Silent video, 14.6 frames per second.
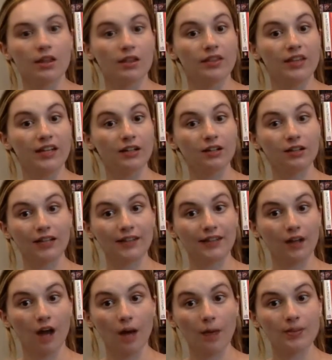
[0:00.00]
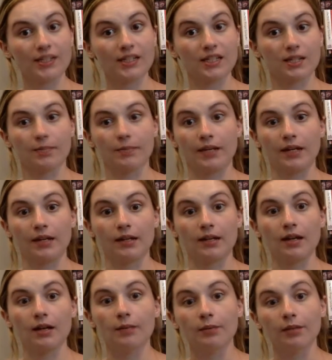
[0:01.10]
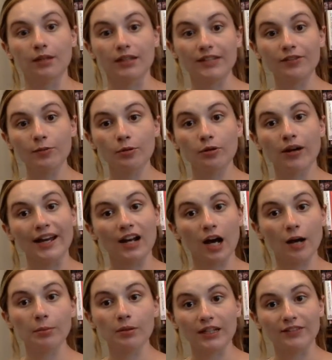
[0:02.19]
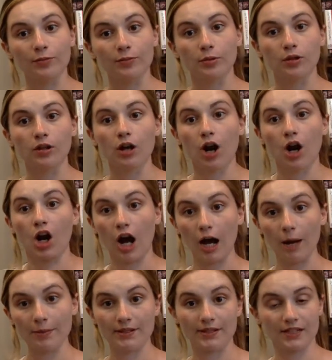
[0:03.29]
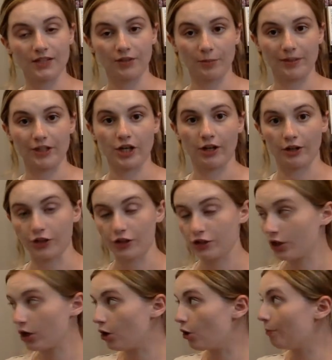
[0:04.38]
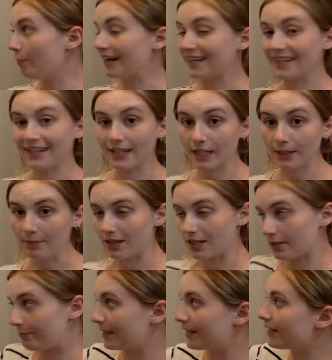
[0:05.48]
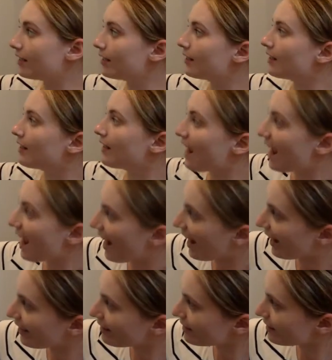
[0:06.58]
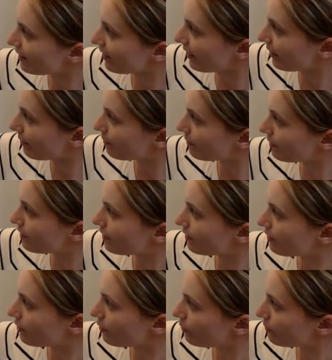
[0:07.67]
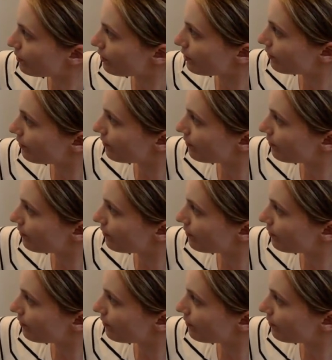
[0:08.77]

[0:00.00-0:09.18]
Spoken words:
They look like they're opposites to me. Believable and unbelievable are opposites from each other. So my key must be antonyms. Oops.